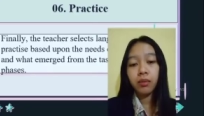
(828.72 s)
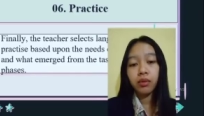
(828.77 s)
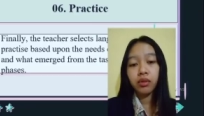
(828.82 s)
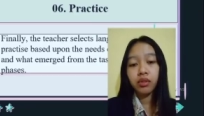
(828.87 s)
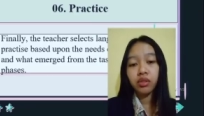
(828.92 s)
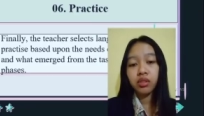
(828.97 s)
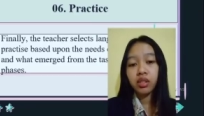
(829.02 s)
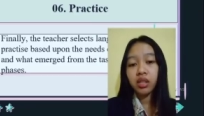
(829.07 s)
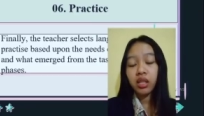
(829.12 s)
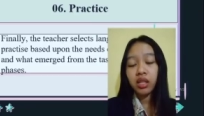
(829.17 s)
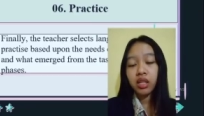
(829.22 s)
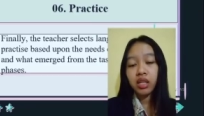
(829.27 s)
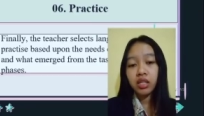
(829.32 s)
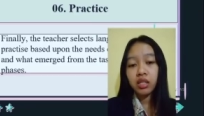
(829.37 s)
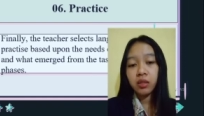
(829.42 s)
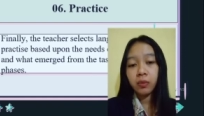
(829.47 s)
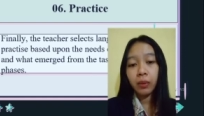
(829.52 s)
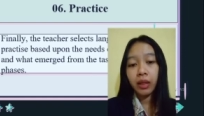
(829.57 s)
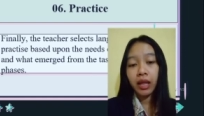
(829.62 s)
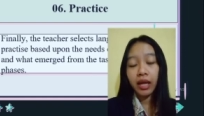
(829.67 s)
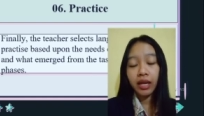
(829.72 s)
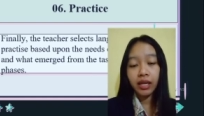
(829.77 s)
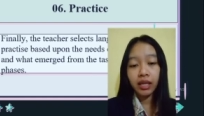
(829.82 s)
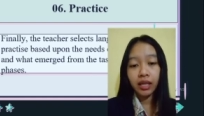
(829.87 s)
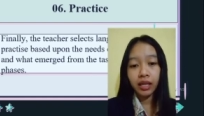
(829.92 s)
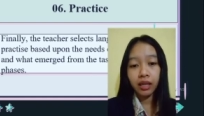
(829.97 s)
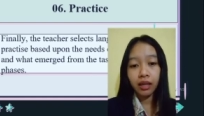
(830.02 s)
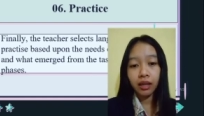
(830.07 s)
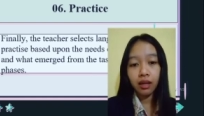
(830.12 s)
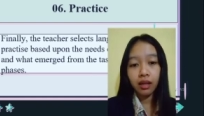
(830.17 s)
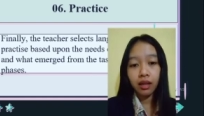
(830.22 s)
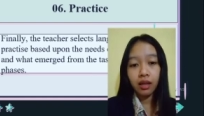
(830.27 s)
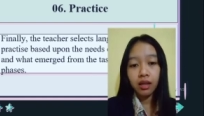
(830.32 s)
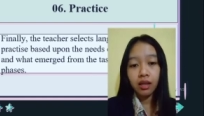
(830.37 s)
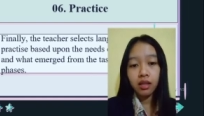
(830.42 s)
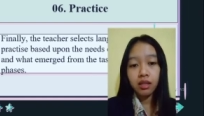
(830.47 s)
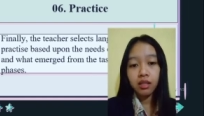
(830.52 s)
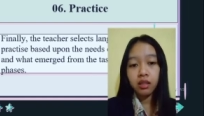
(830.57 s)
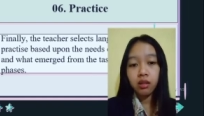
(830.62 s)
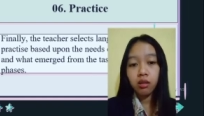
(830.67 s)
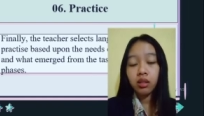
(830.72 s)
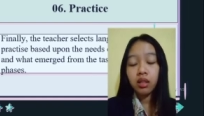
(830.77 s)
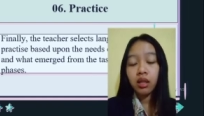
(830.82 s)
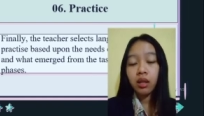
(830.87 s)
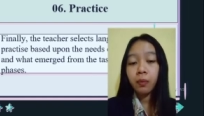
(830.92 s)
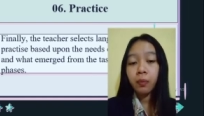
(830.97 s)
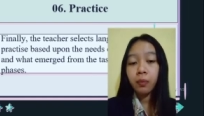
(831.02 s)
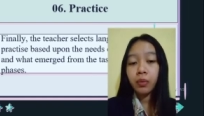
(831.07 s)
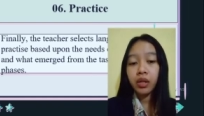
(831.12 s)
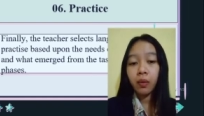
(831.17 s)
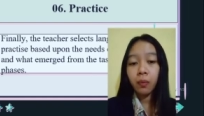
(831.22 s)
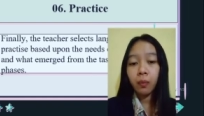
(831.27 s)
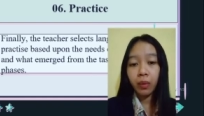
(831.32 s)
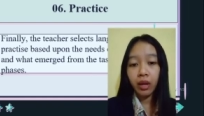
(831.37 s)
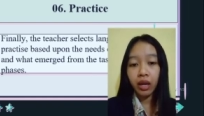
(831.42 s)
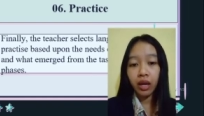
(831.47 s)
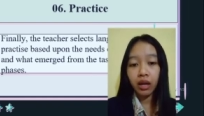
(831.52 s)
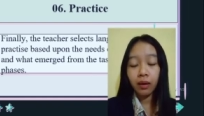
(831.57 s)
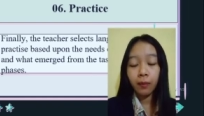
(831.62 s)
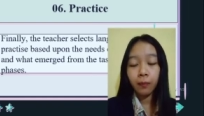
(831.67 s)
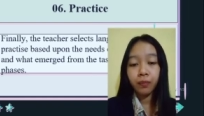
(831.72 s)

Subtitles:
3 is planning. Students prepare